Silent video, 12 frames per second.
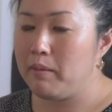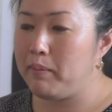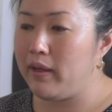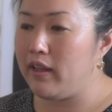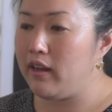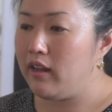
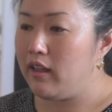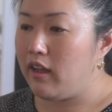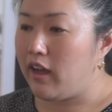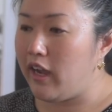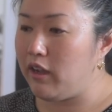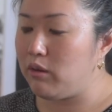But
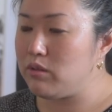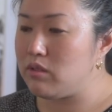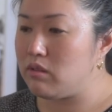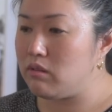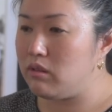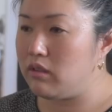I
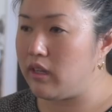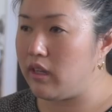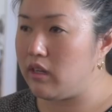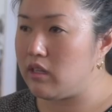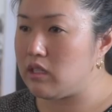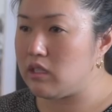also look at
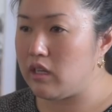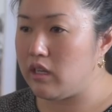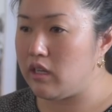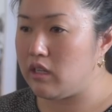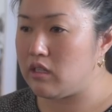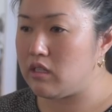
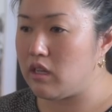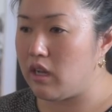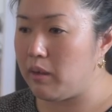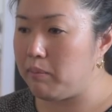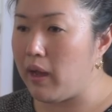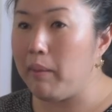his
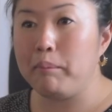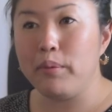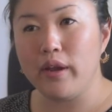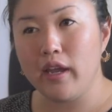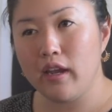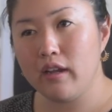
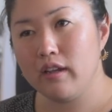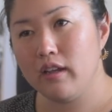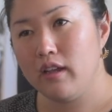upbringing